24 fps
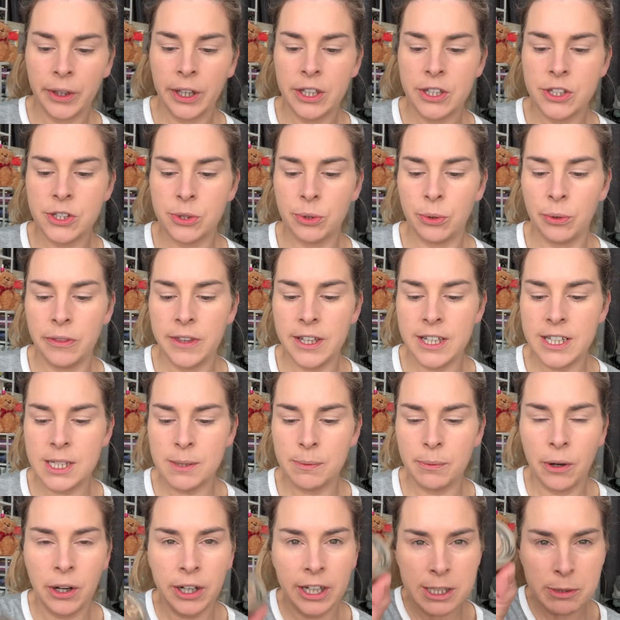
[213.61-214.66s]
So this
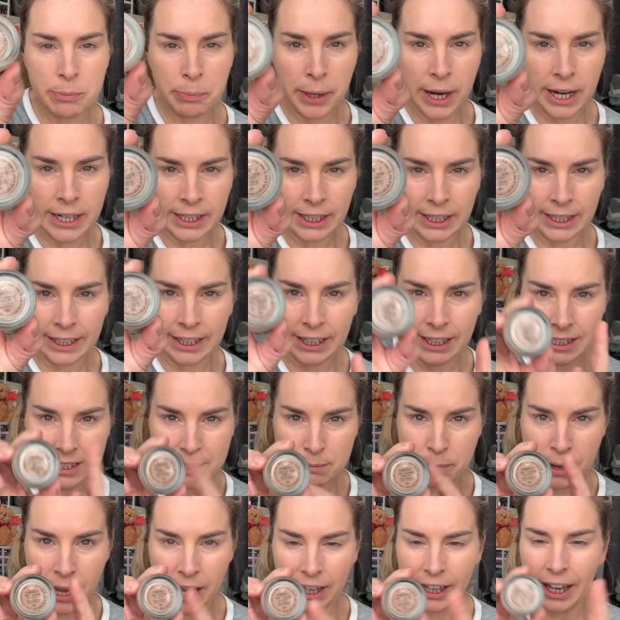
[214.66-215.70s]
one is Painterly. It's
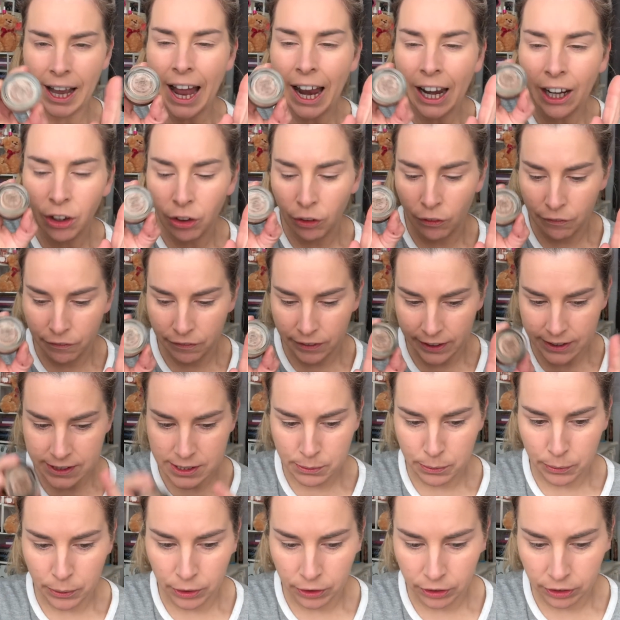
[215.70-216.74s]
MAC. I love
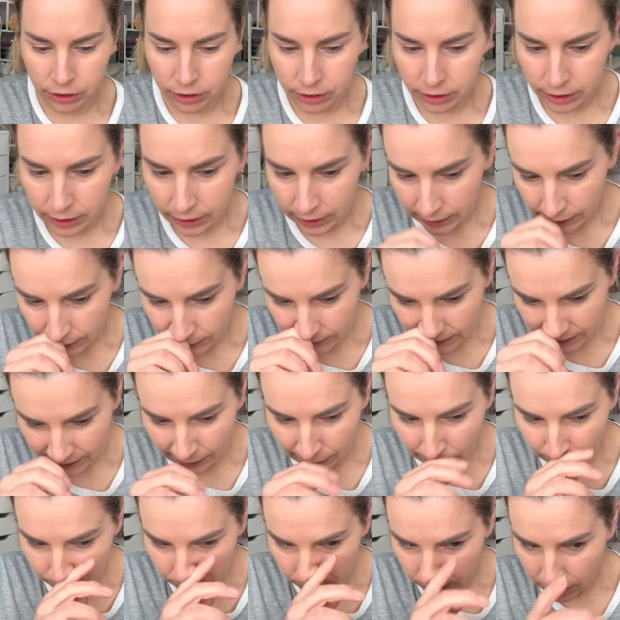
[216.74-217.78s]
this one.
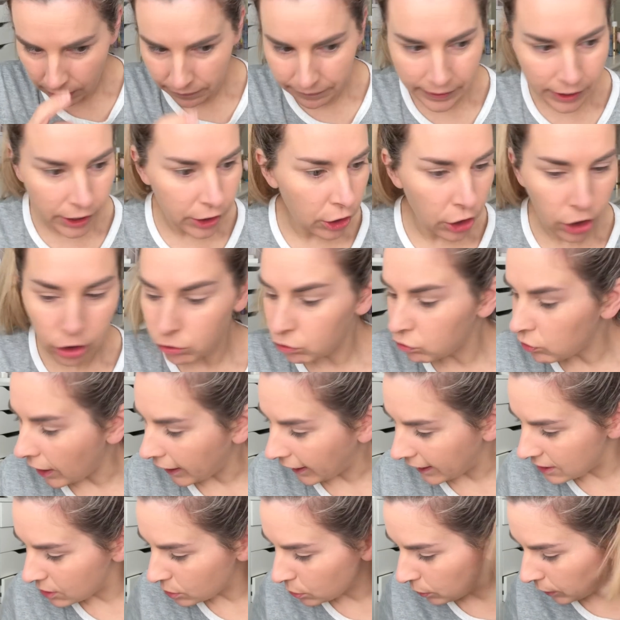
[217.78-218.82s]
Now, what have I got?
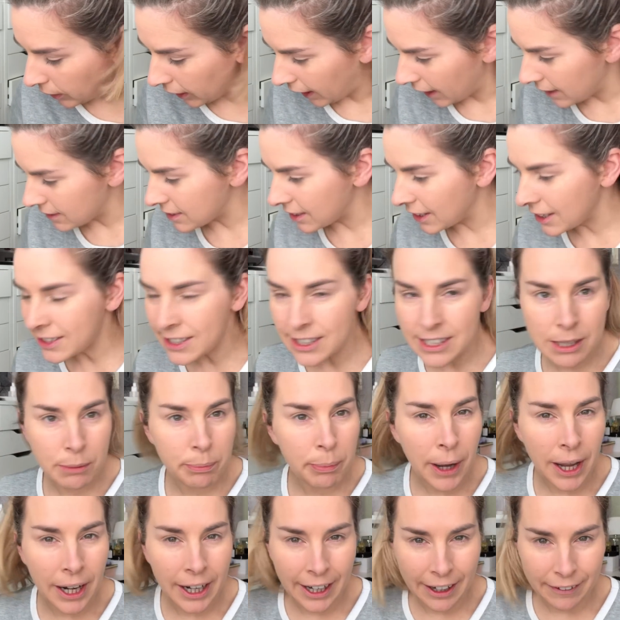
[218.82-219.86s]
Right, okay, so this is the
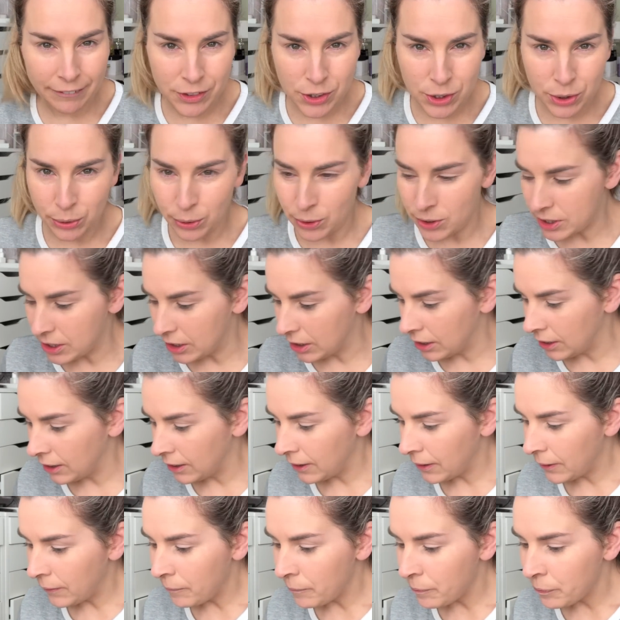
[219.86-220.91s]
palette I've chosen.
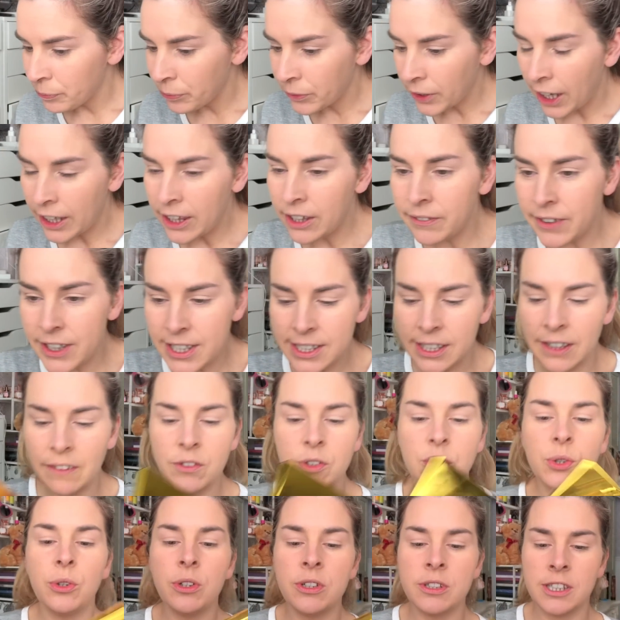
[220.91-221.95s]
And the reason I've
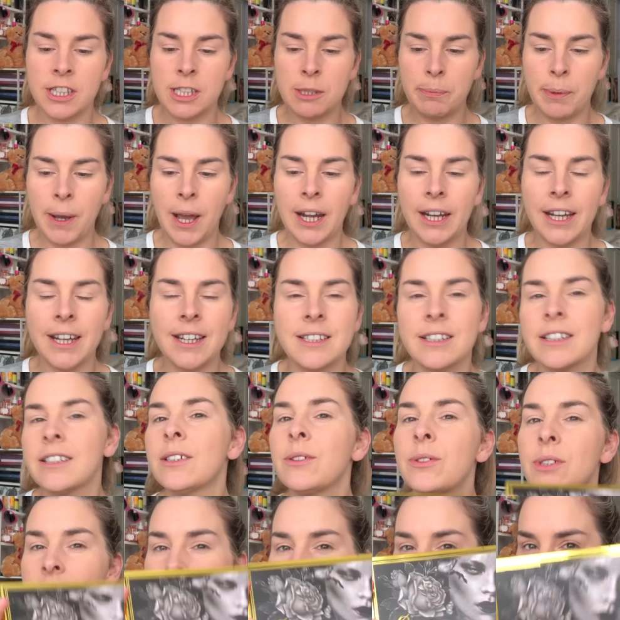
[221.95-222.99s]
chosen this palette is because
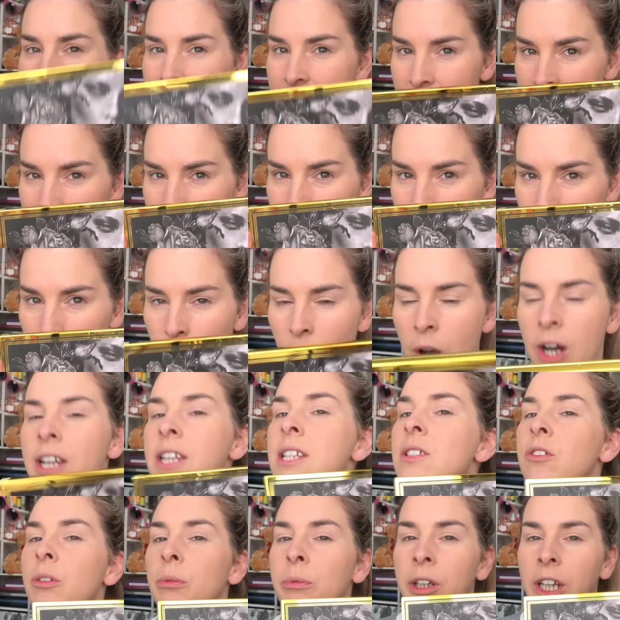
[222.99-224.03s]
it was last in the door, and
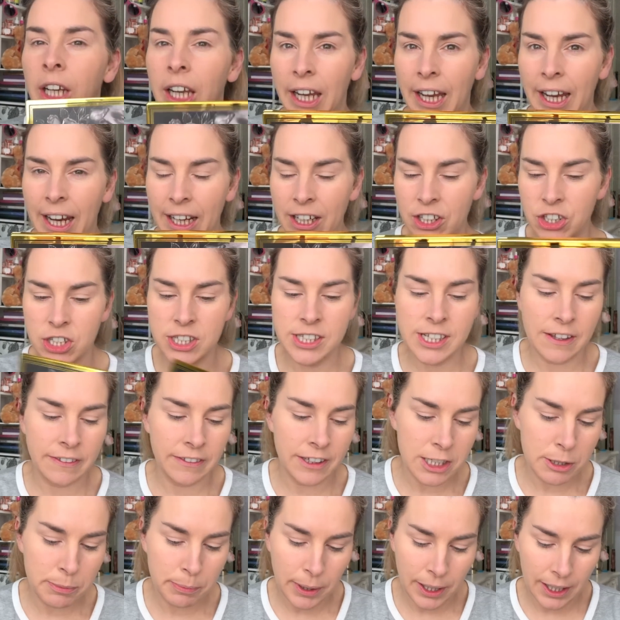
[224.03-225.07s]
it's from Claire. She sent
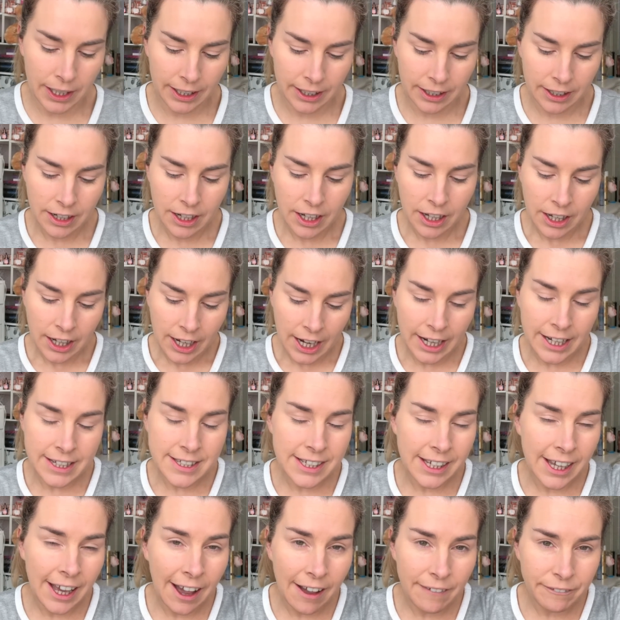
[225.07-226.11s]
this palette. And it's
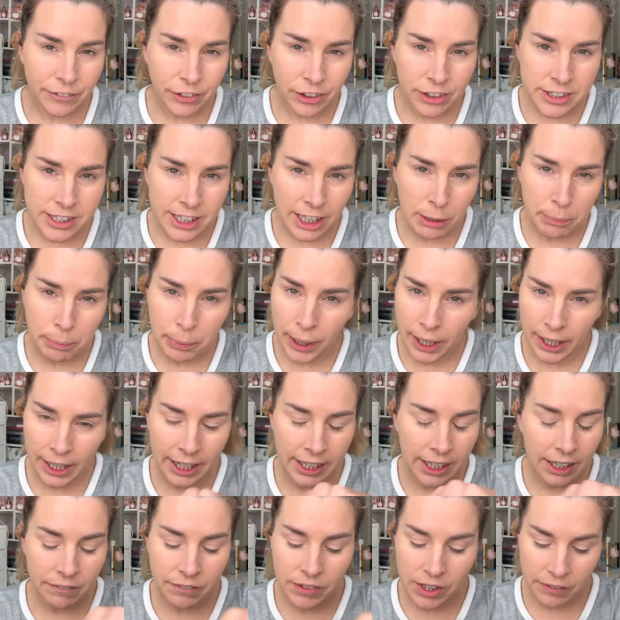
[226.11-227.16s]
a Kat Von D palette,
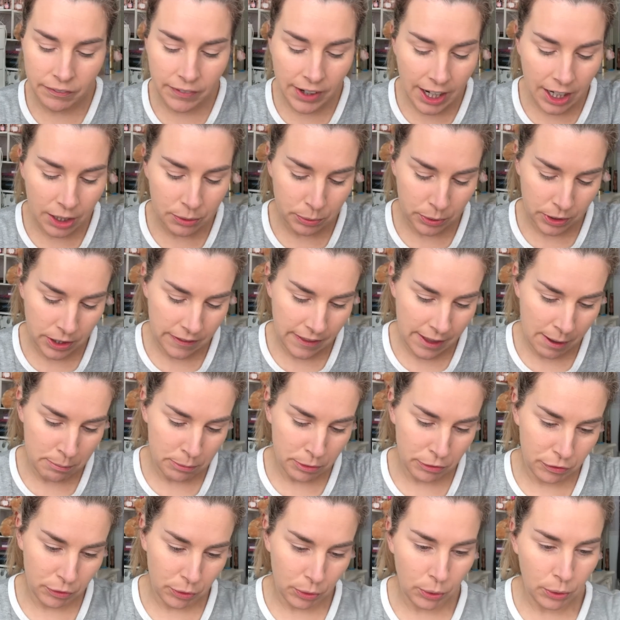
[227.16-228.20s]
and I've never had one of them
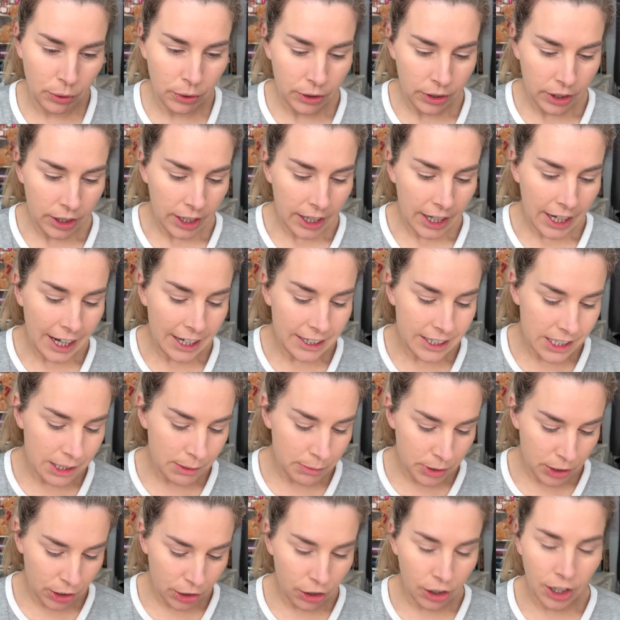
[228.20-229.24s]
before. And
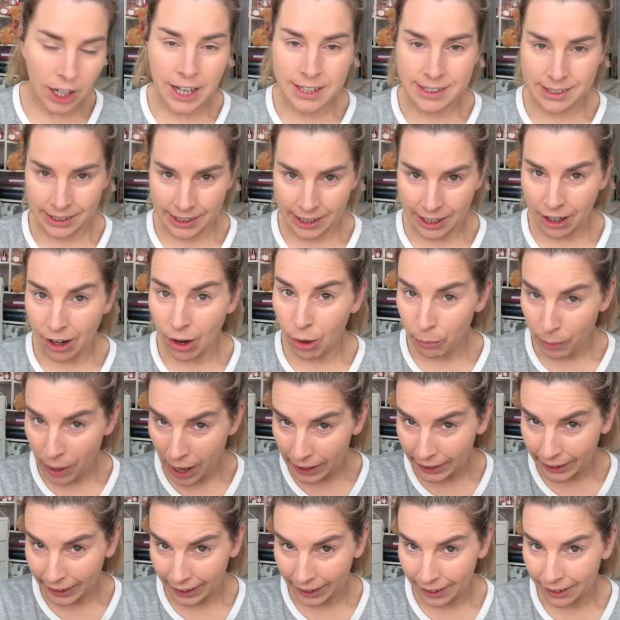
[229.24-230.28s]
some of the colours in here are
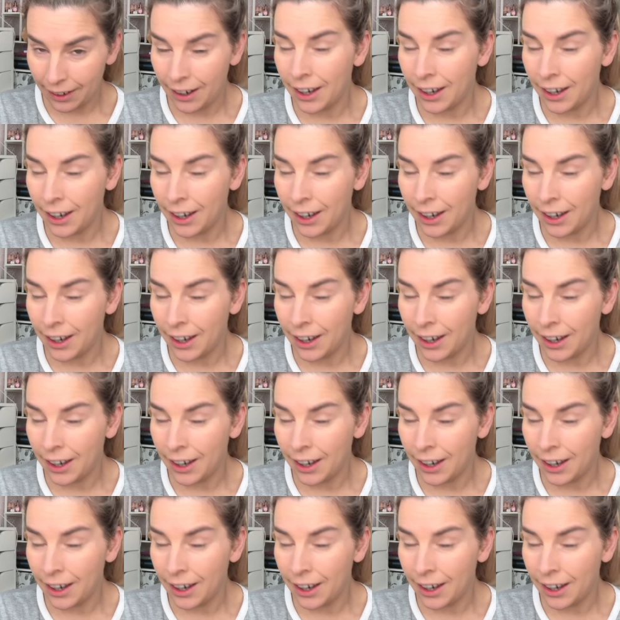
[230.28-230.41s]
wacky.